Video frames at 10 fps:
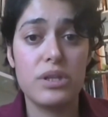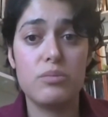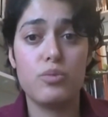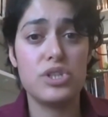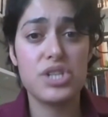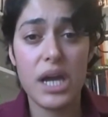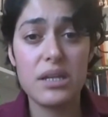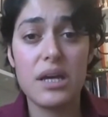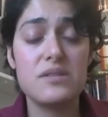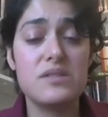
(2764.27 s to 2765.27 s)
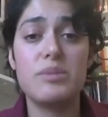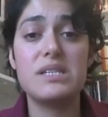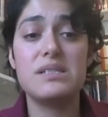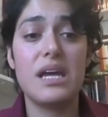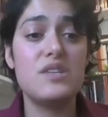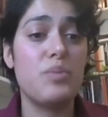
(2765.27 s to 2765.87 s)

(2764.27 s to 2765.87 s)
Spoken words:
with China to some extent,